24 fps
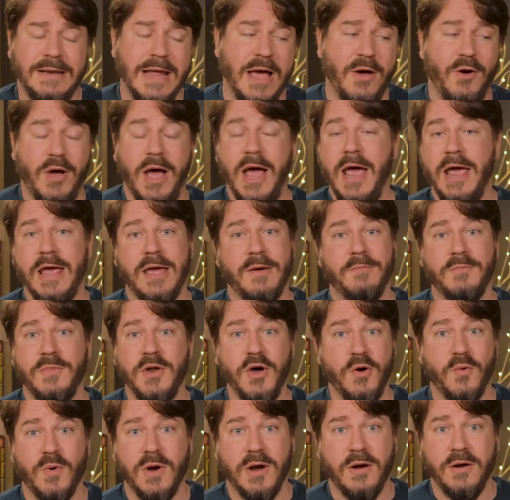Now, I am
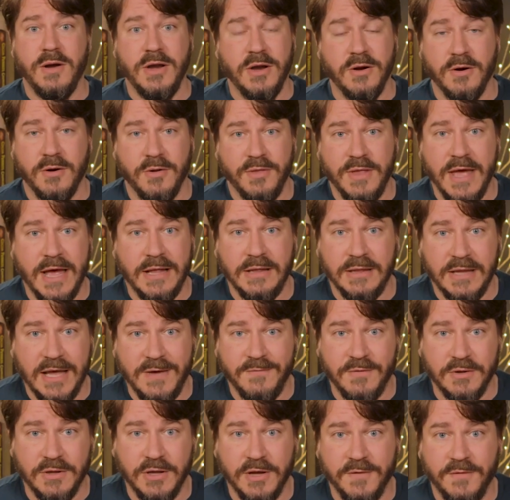nowhere near that
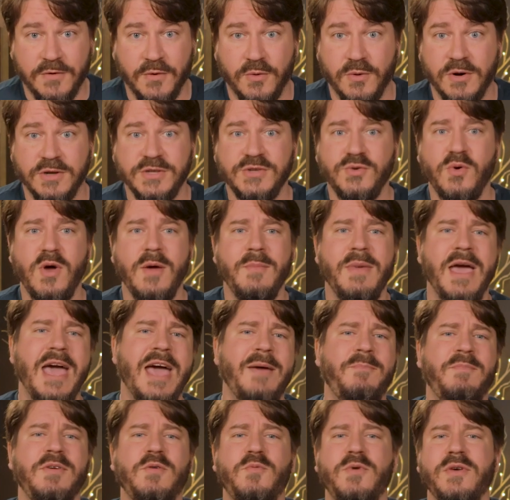level, of course, so I'm
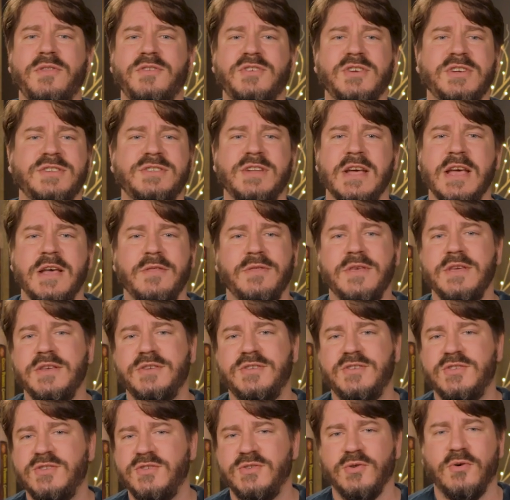happy with just
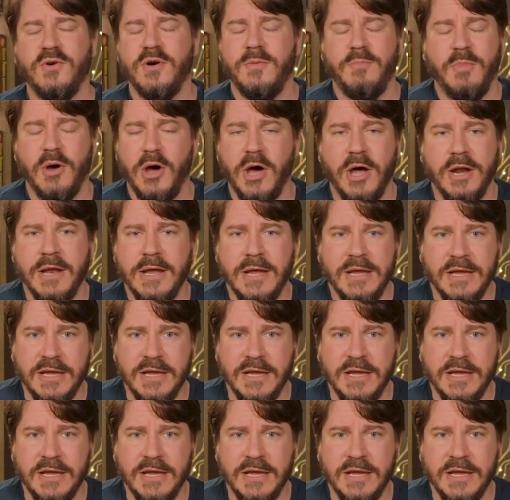these store-bought